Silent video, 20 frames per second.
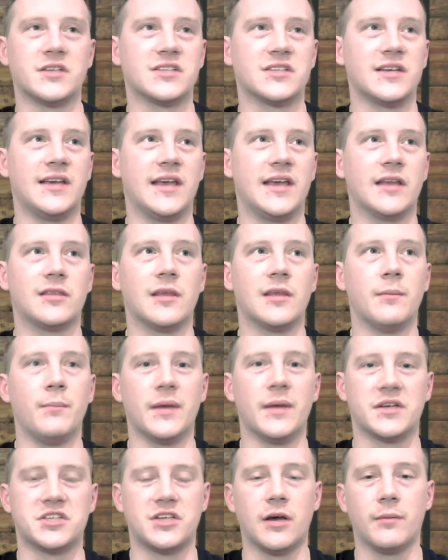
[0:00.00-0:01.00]
get them
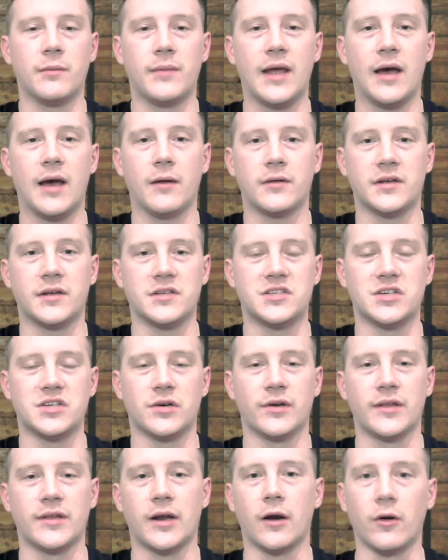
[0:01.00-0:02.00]
mixed up now,
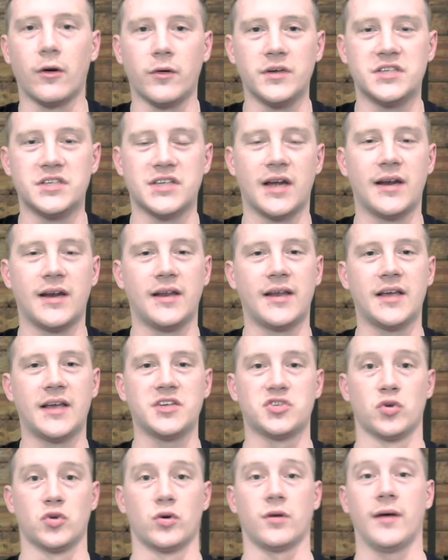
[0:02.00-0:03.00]
considering that Early Signing Day
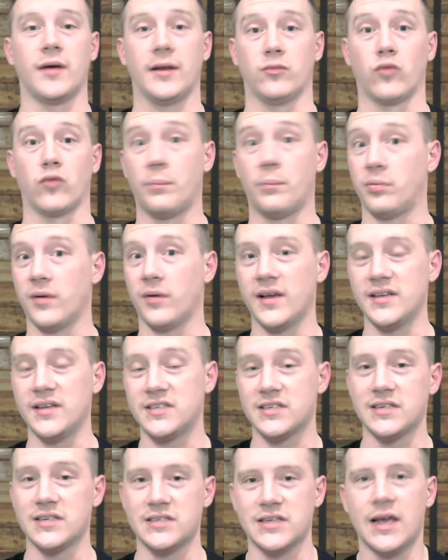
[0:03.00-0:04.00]
sort of like
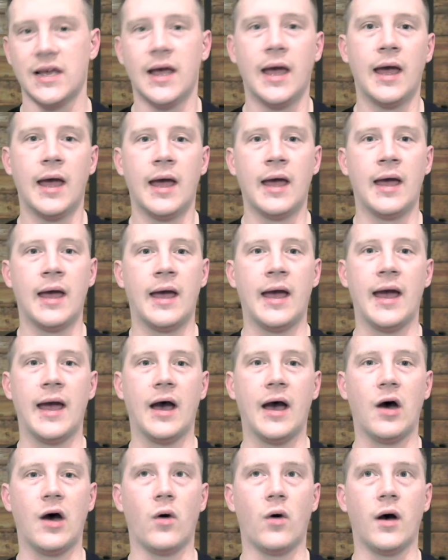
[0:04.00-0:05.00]
replaces
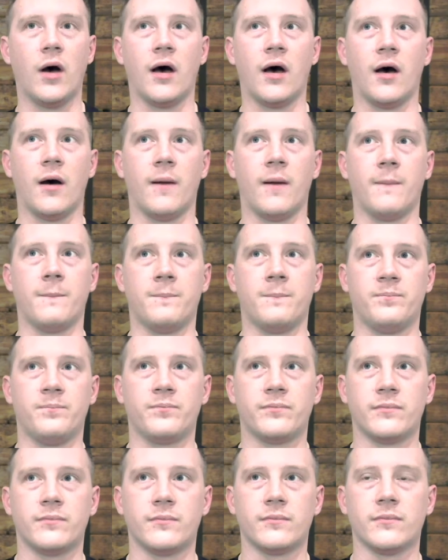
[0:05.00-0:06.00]
how
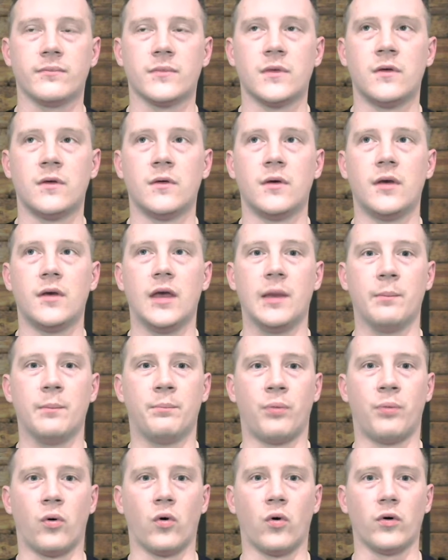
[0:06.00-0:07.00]

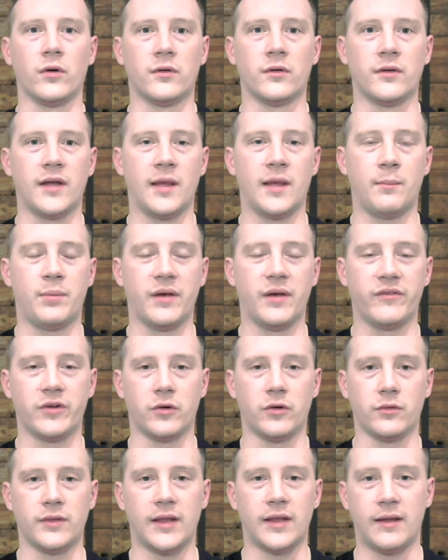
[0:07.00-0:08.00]
important and
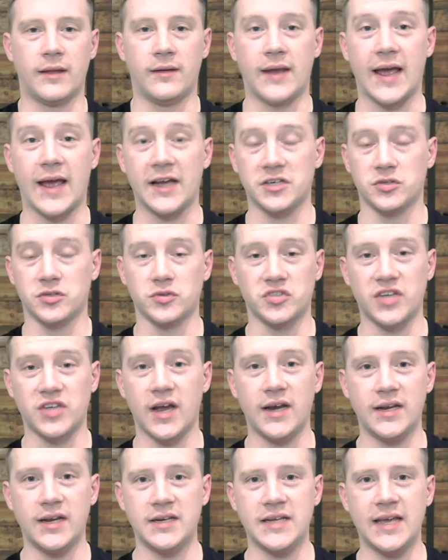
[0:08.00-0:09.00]
pivotal National
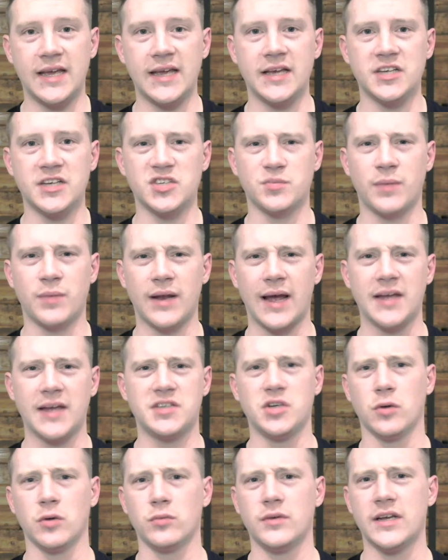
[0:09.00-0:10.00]
Signing Day is. But I
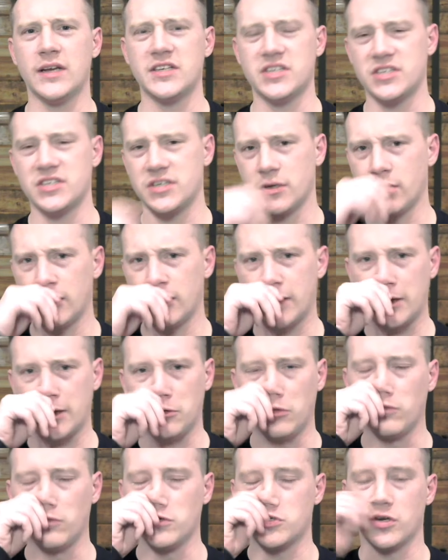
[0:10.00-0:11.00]
don't necessarily think
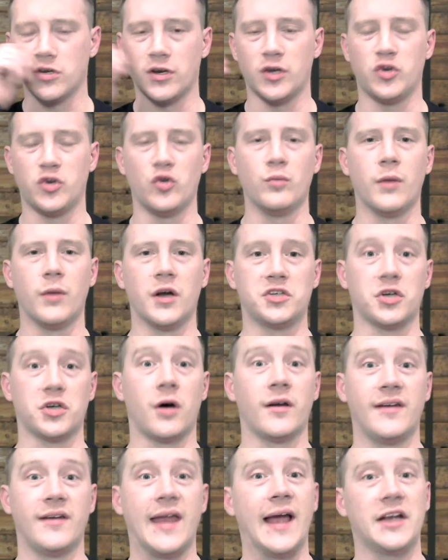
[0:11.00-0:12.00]
Louisville's going to do much
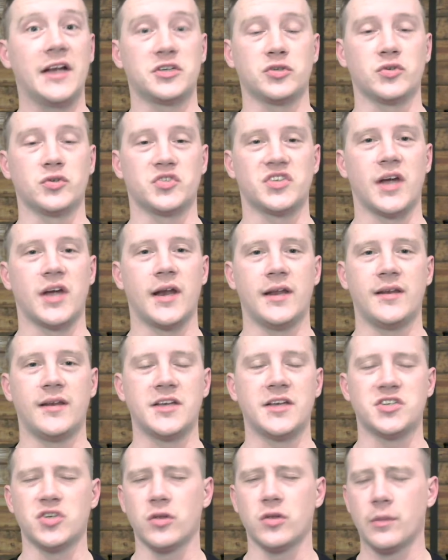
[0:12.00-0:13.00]
on National Signing
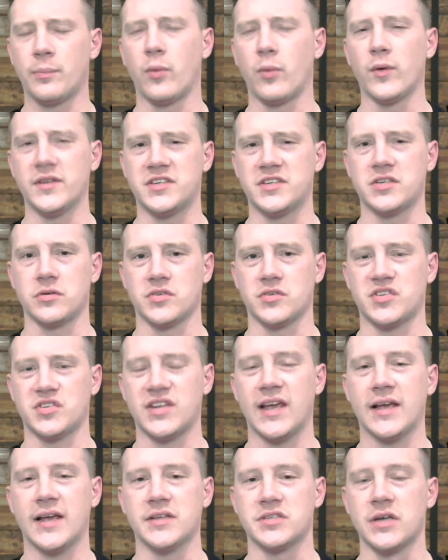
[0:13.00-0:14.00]
Day. So the point still
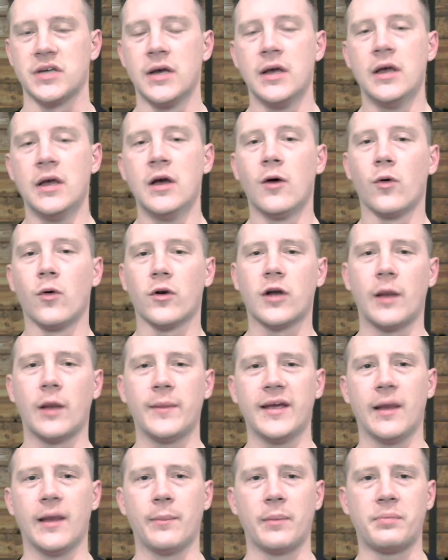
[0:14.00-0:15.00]
stands. We're
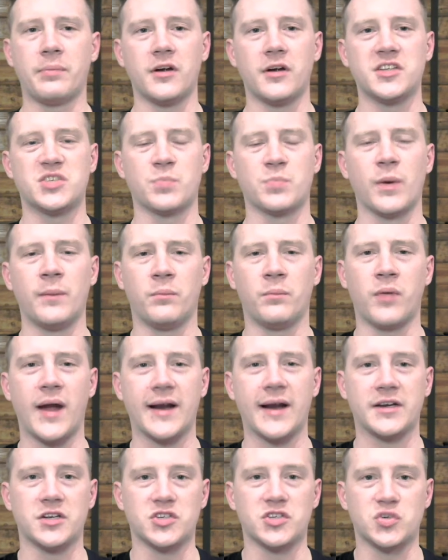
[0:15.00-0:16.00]
coming up upon spring
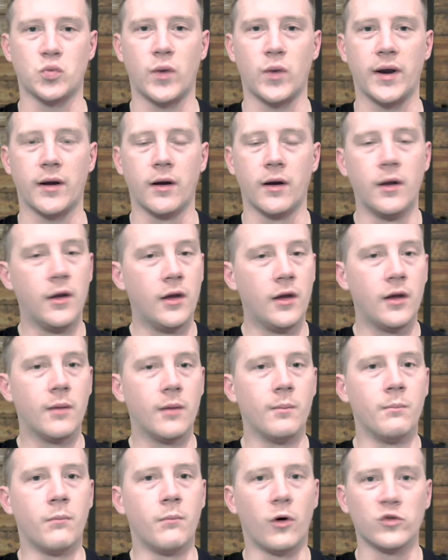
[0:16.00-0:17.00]
practice, where
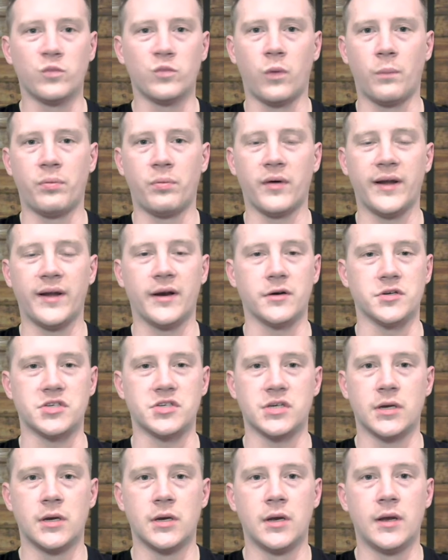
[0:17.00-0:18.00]
multiple
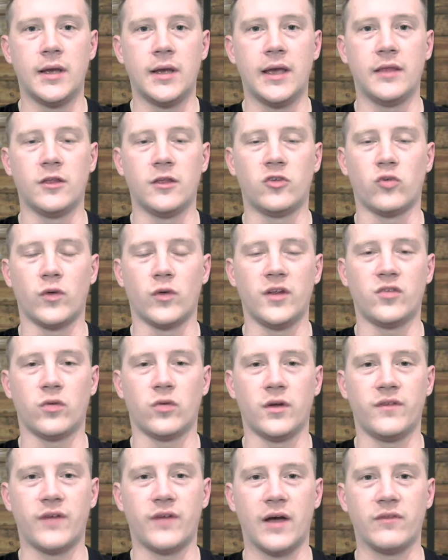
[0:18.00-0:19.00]
players in the
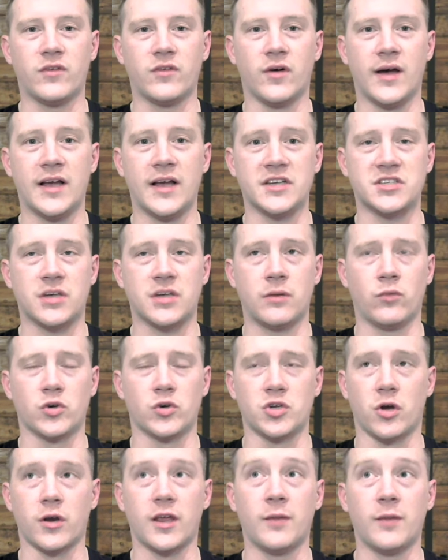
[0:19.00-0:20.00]
2025 class, we're
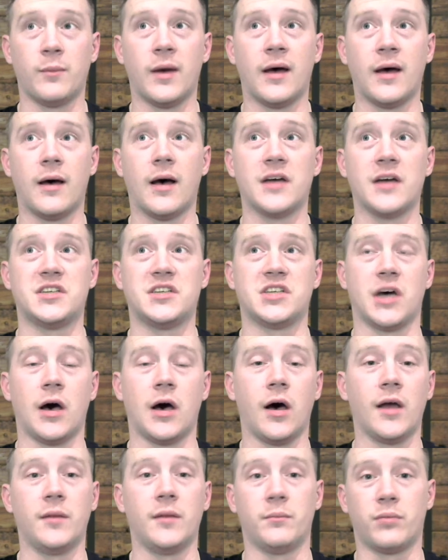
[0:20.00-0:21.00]
talking about a
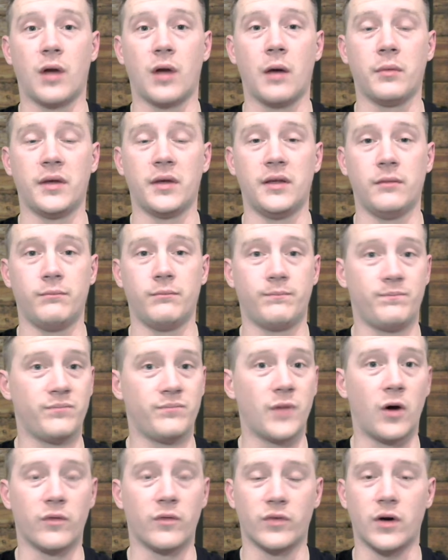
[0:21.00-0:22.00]
ton, probably
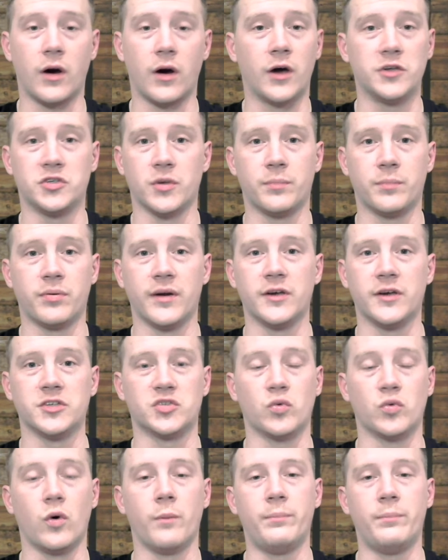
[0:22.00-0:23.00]
over 100
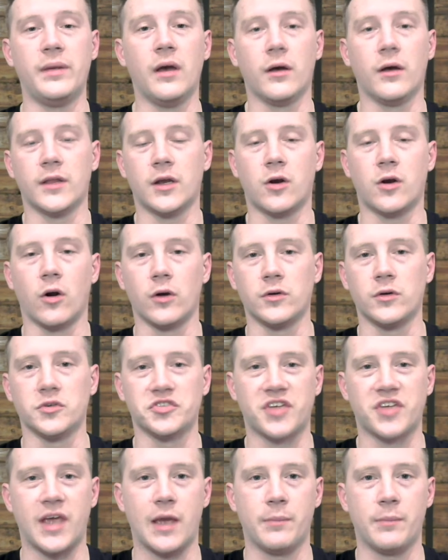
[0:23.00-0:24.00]
players will be on the
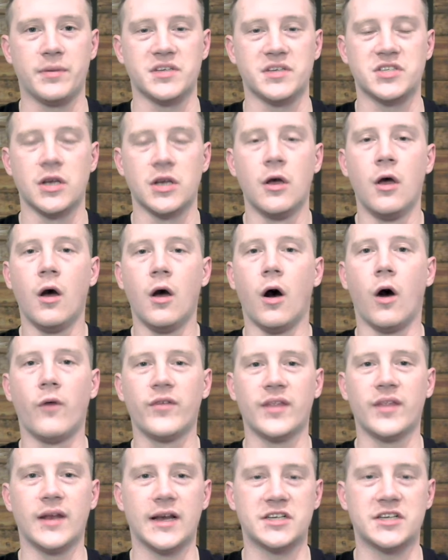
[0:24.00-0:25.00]
Cardinals campus
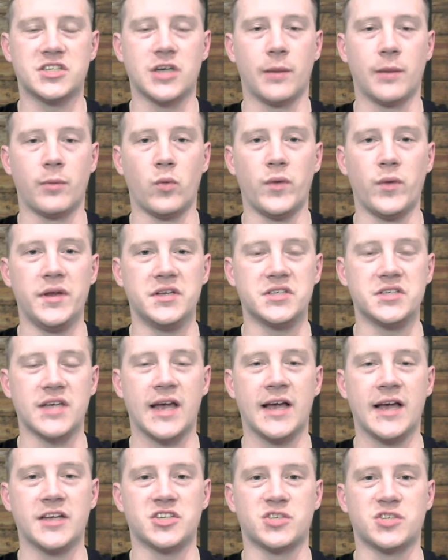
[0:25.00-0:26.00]
over the next couple weeks
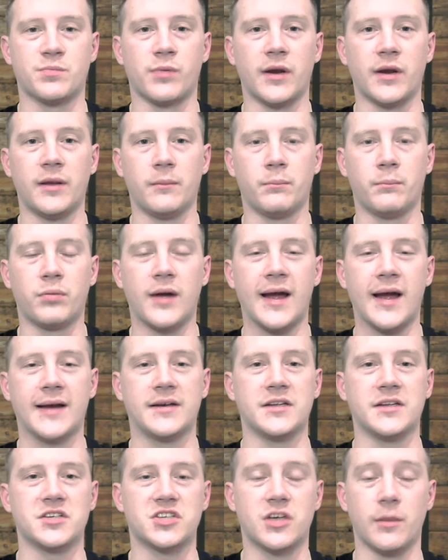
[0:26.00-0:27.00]
as spring
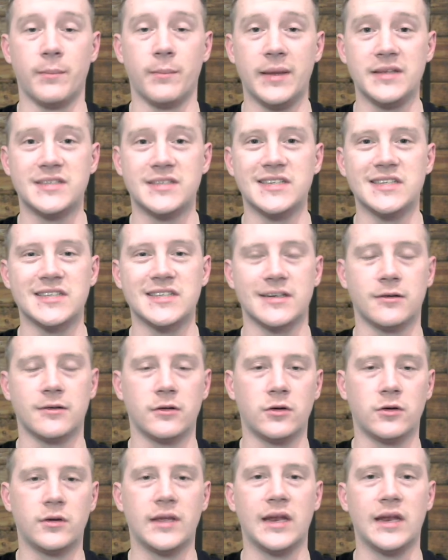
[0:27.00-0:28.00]
practice commences,
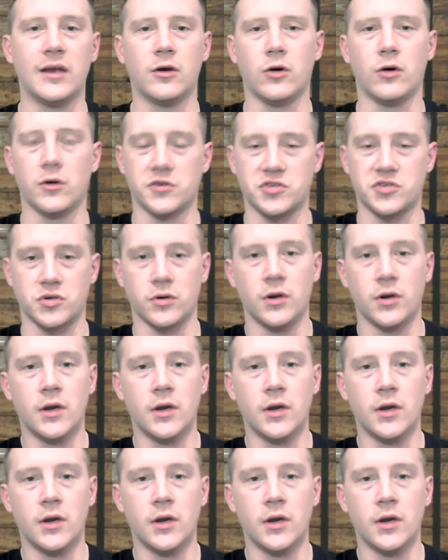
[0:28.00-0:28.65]
getting closer